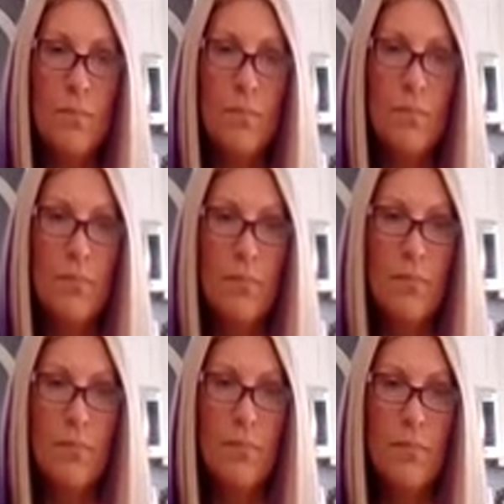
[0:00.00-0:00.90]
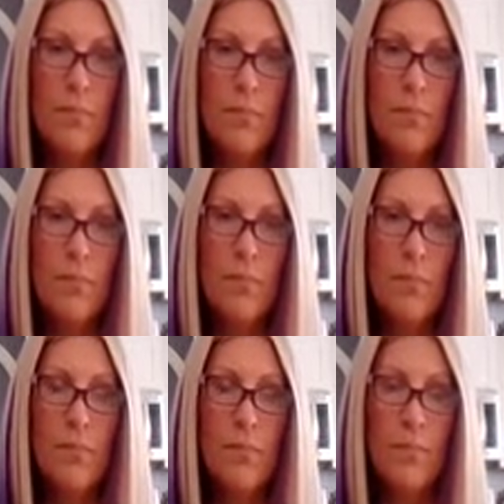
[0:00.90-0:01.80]

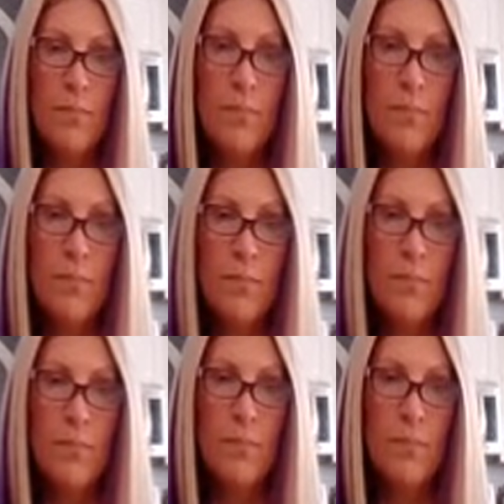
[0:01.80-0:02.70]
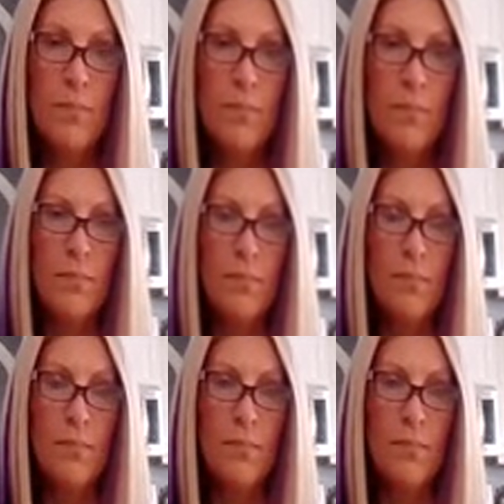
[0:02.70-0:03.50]
(silent)